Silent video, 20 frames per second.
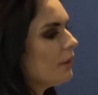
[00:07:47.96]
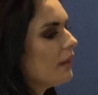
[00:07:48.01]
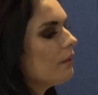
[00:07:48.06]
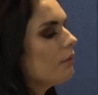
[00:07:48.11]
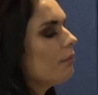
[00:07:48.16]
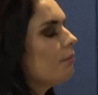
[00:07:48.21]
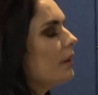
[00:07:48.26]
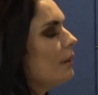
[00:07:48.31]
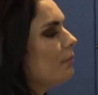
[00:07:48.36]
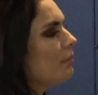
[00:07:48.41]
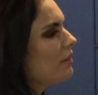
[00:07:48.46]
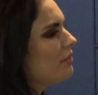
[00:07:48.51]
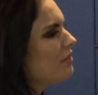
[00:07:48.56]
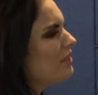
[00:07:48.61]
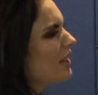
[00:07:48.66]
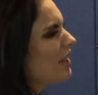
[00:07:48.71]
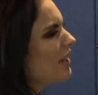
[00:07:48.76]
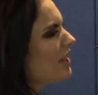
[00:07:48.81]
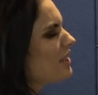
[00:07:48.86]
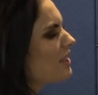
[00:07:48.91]
been, what people have
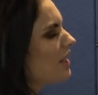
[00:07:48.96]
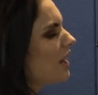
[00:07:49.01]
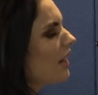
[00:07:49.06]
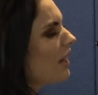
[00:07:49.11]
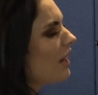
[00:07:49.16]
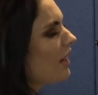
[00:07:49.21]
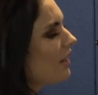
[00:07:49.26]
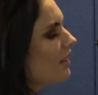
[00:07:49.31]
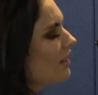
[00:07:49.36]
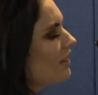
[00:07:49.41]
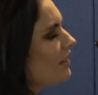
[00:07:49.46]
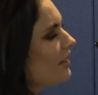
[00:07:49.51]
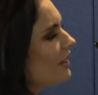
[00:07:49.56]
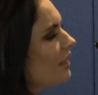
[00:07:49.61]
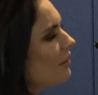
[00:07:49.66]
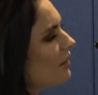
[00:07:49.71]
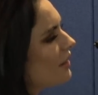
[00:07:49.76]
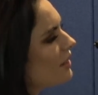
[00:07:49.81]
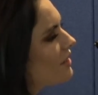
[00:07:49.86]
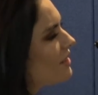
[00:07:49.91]
seen, it's like,
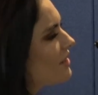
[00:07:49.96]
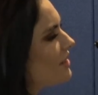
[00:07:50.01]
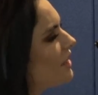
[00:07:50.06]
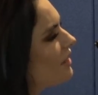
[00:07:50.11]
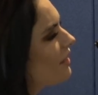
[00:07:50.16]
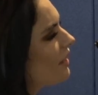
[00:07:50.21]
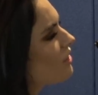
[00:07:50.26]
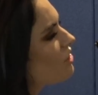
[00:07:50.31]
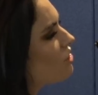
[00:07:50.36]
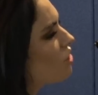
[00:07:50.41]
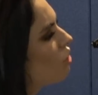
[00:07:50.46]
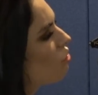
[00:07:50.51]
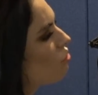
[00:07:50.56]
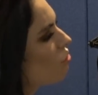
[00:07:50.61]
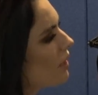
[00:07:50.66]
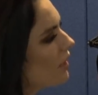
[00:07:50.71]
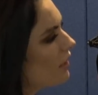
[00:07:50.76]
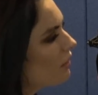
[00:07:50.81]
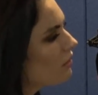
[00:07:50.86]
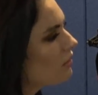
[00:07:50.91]
you can see that's not
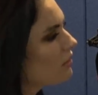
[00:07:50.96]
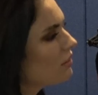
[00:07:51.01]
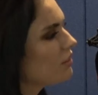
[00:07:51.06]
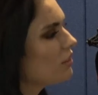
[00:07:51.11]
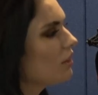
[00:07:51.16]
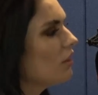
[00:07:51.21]
real. So.